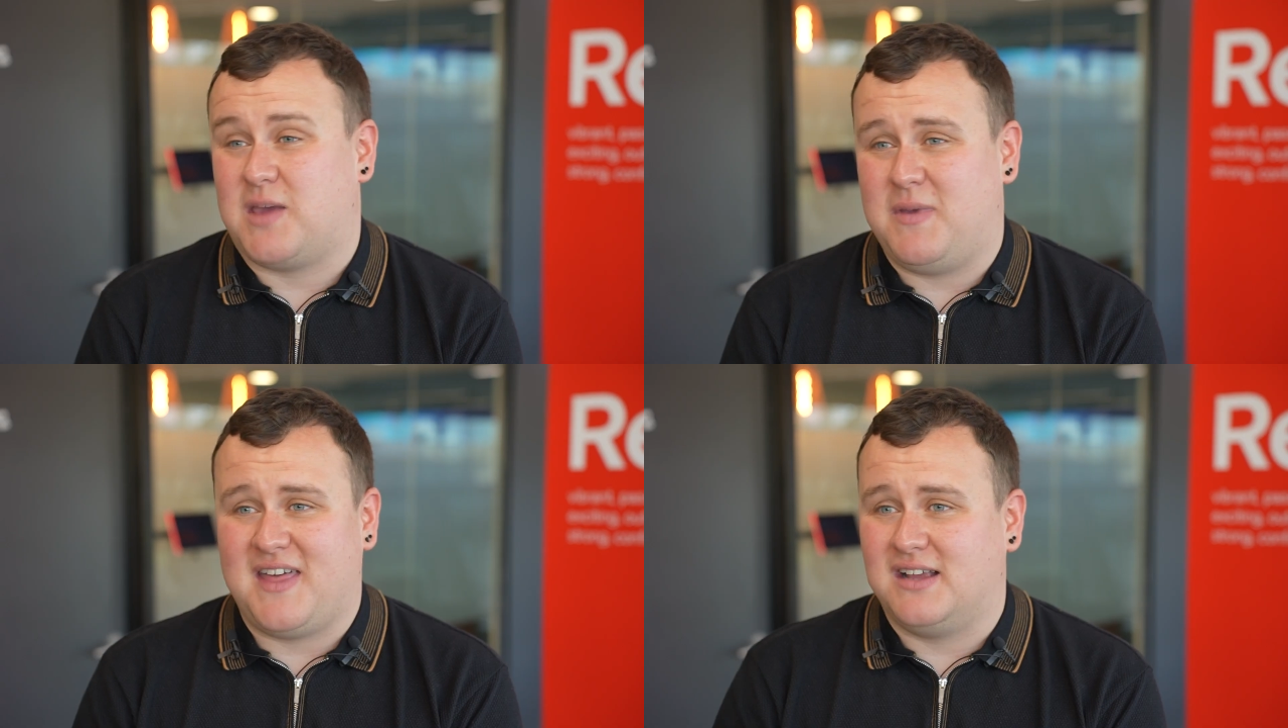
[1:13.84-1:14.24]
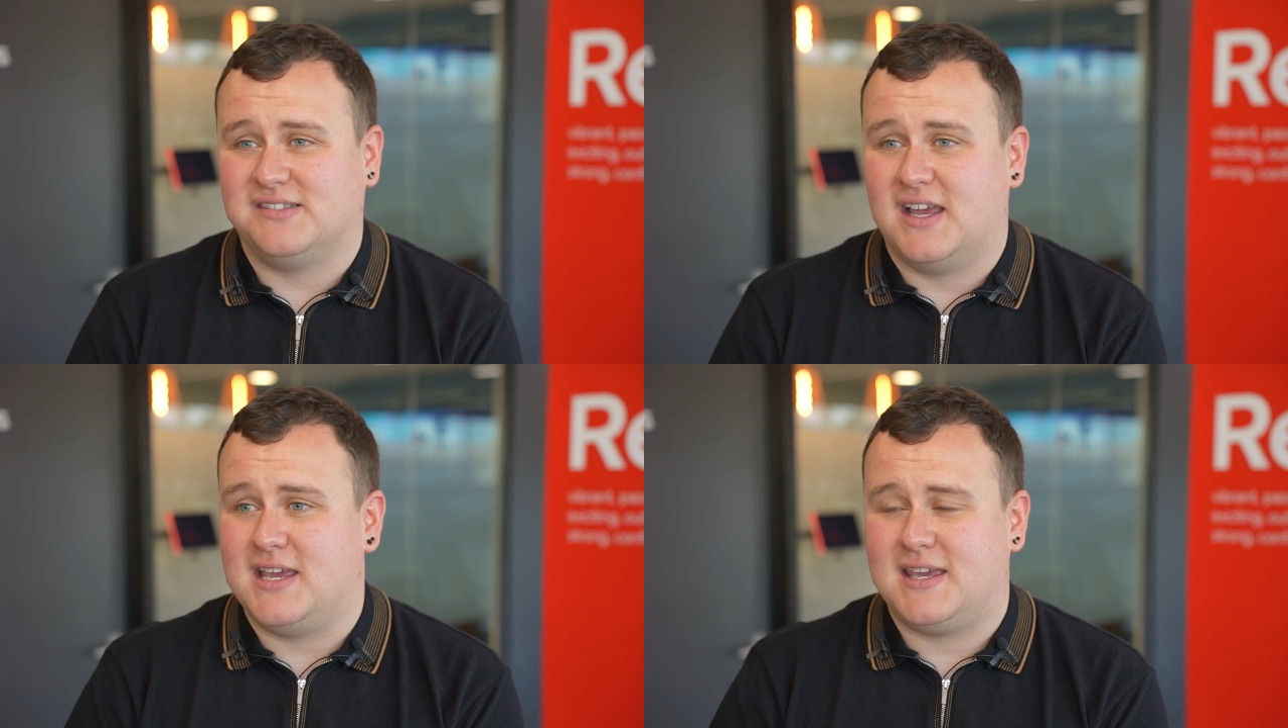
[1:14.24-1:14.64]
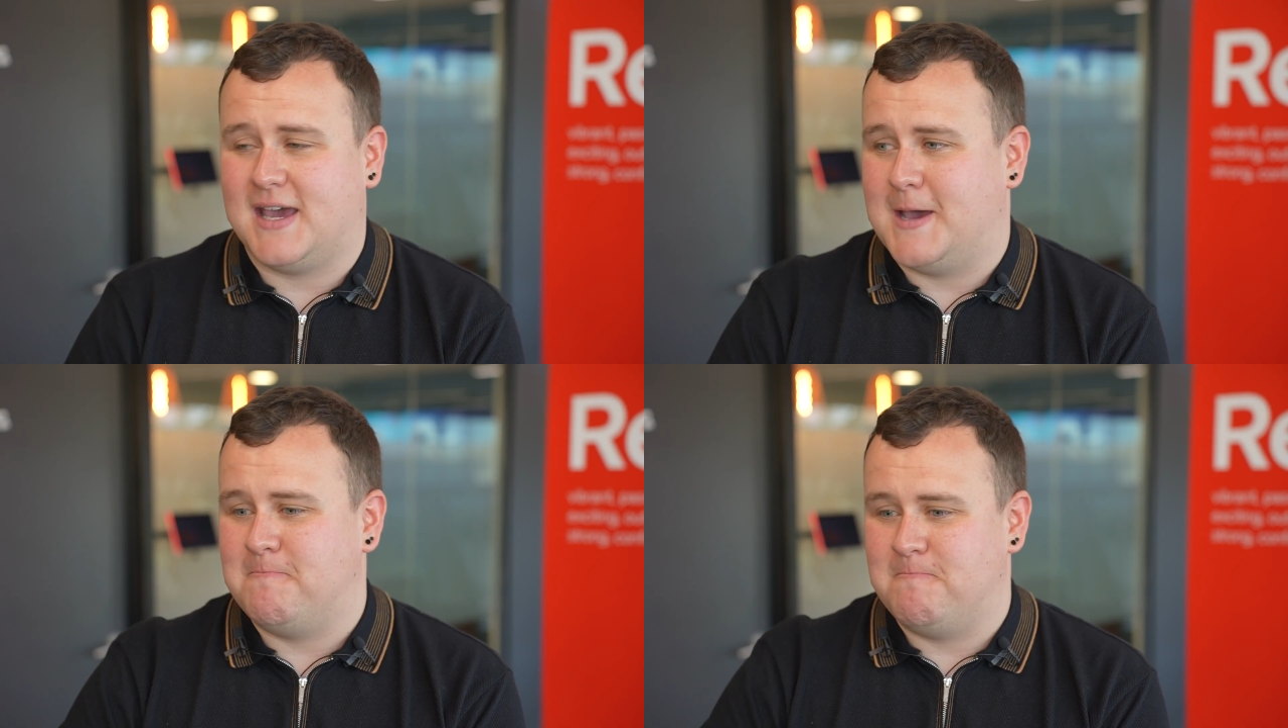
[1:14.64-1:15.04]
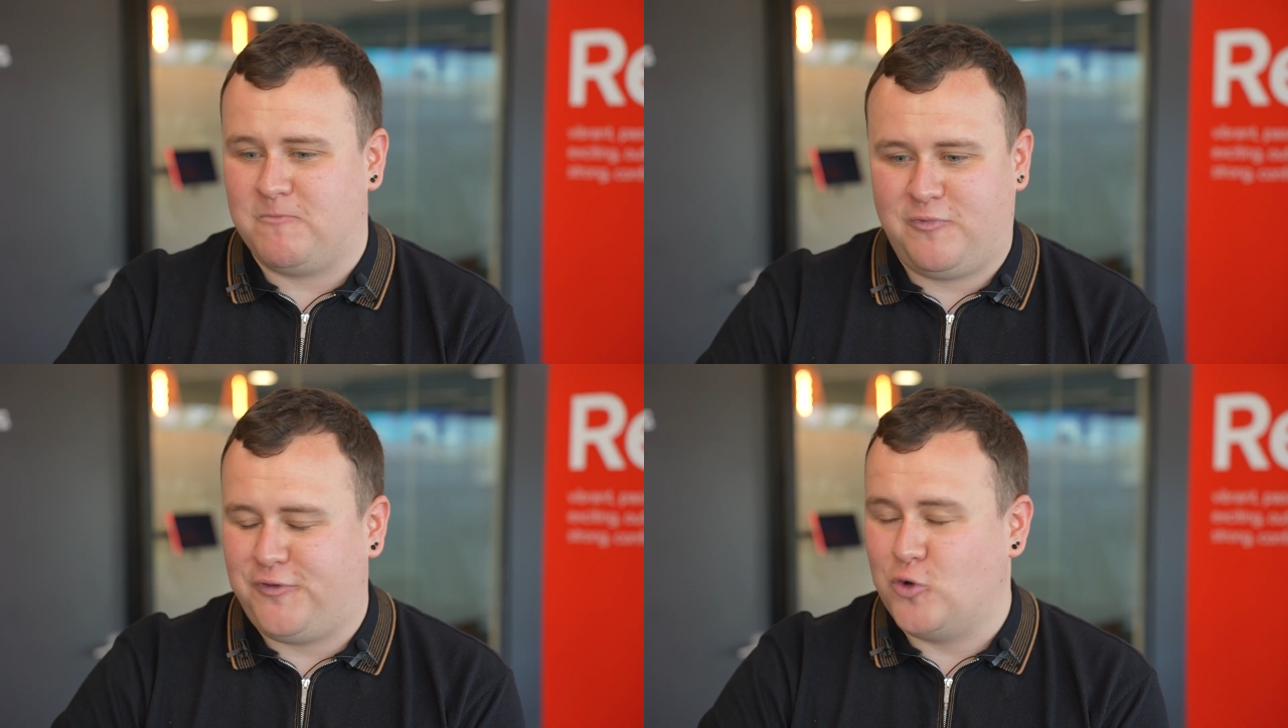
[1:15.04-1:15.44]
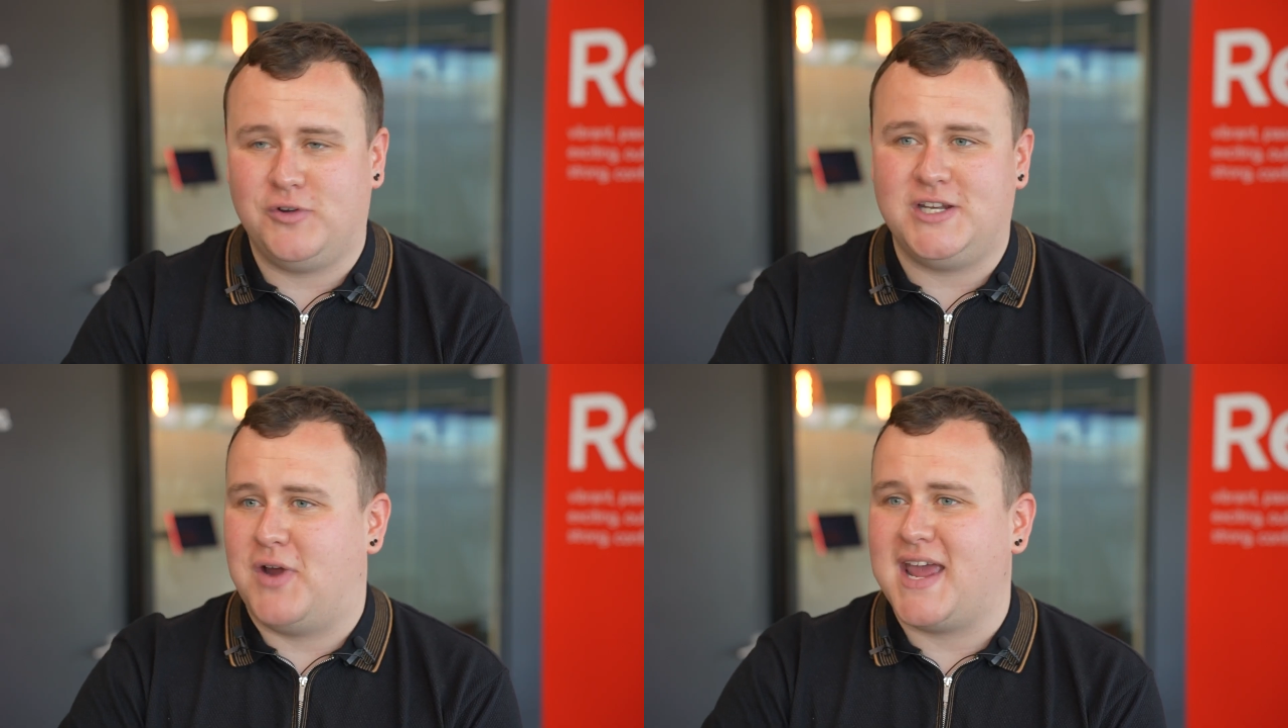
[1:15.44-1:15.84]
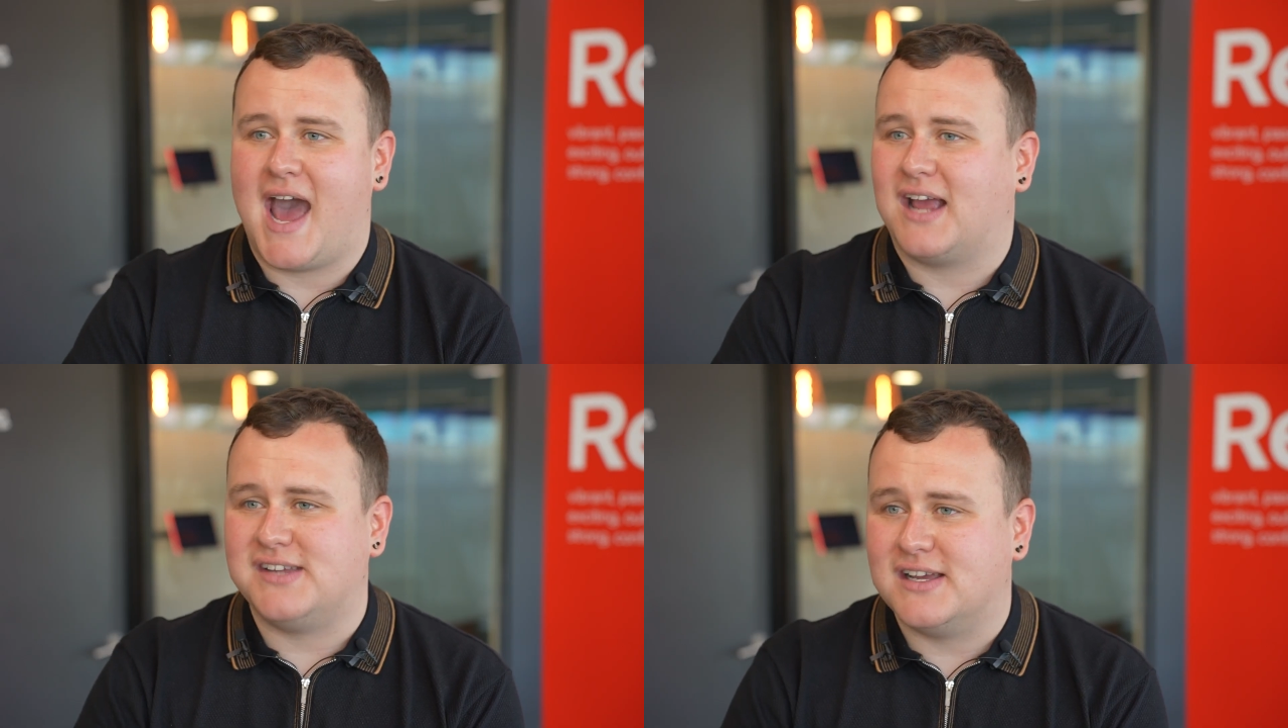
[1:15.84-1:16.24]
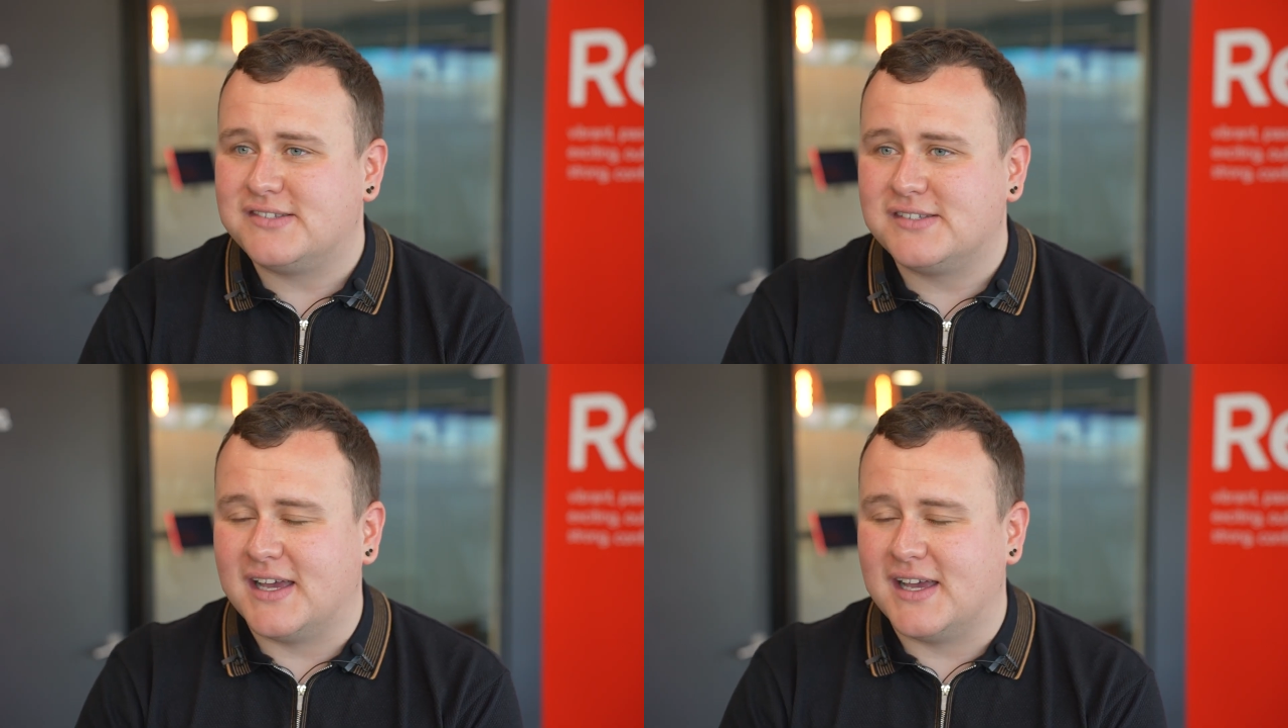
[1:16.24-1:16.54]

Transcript: could be things like full read-write access,